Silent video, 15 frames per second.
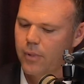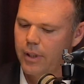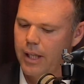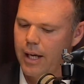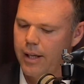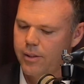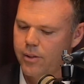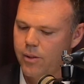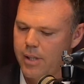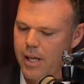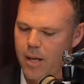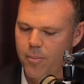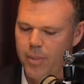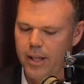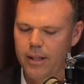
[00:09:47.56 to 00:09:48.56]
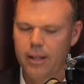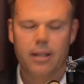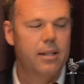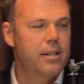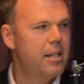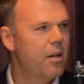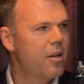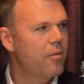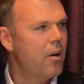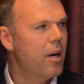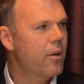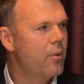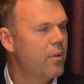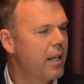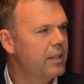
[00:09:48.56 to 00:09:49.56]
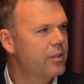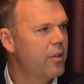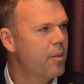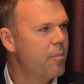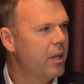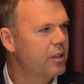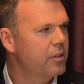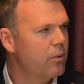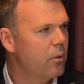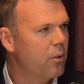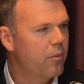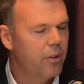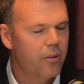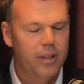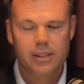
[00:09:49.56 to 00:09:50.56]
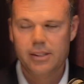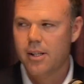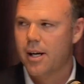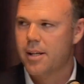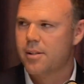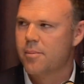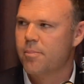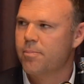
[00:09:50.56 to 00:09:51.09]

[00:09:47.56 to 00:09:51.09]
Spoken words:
Okay, Suzanne Pinion and Sarah Vinyl, thanks very much for all of your insights.